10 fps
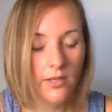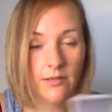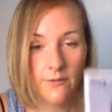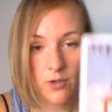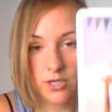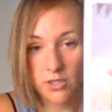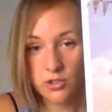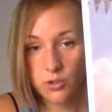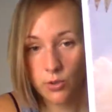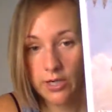Never
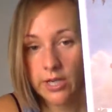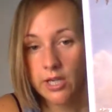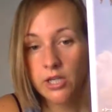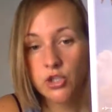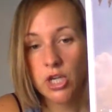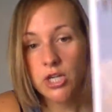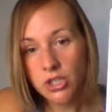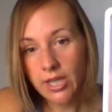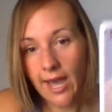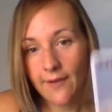Ending Story,
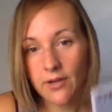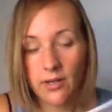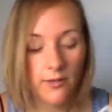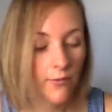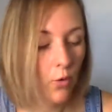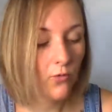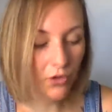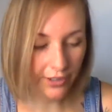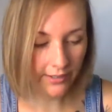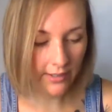changing the habit of
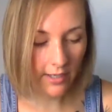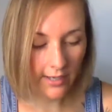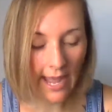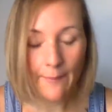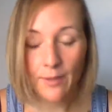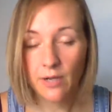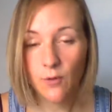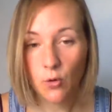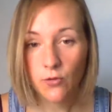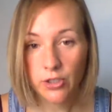over habit of
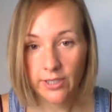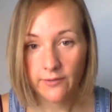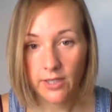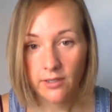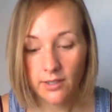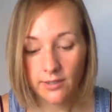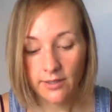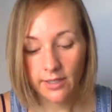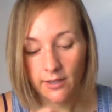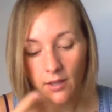overgiving and
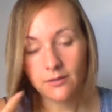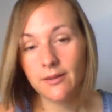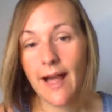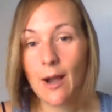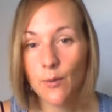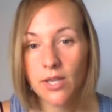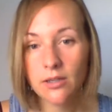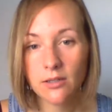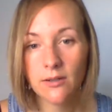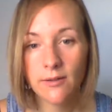like
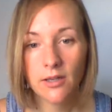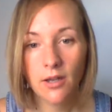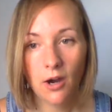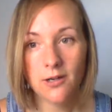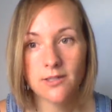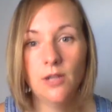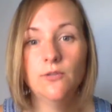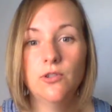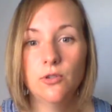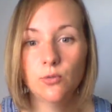allowing
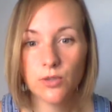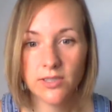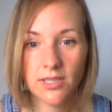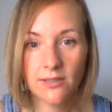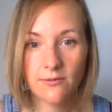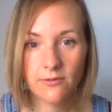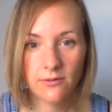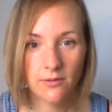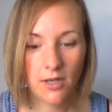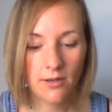ourselves to receive
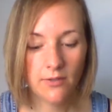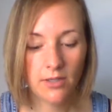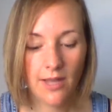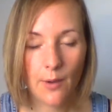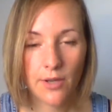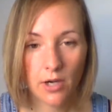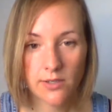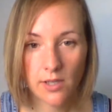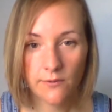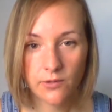love and allowing
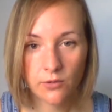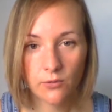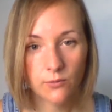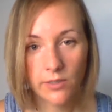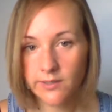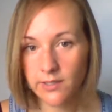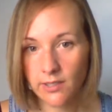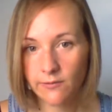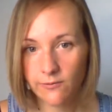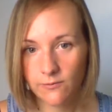ourselves to
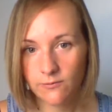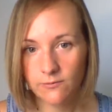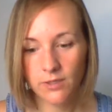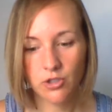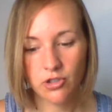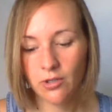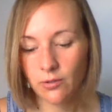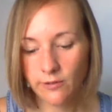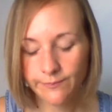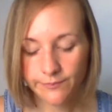receive in
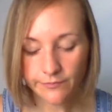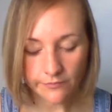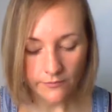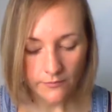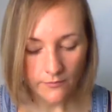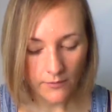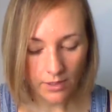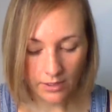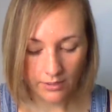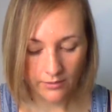general.
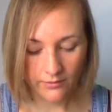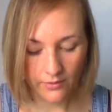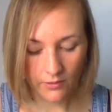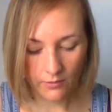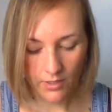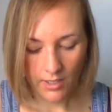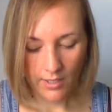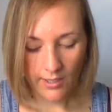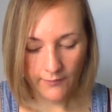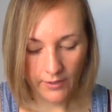And so
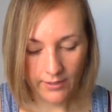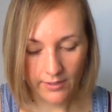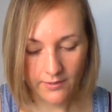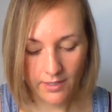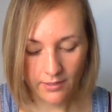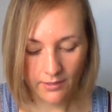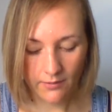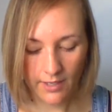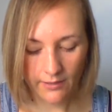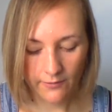I feel like that's taking a lot